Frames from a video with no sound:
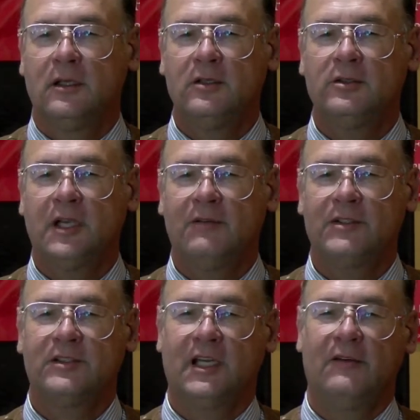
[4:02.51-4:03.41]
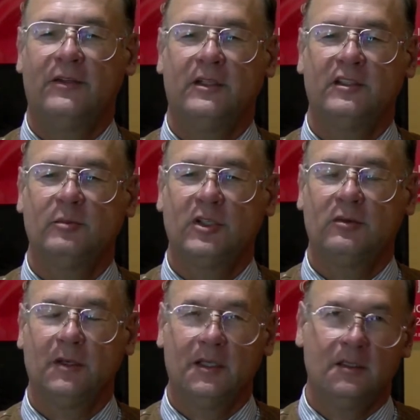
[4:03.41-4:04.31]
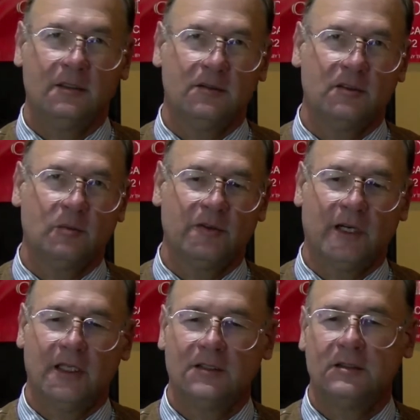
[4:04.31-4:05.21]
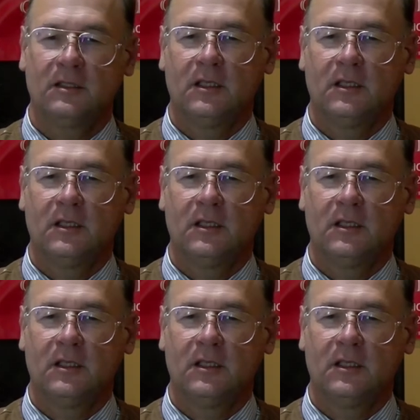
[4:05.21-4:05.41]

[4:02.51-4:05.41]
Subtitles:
also have a staff that needs to be trained and supervised.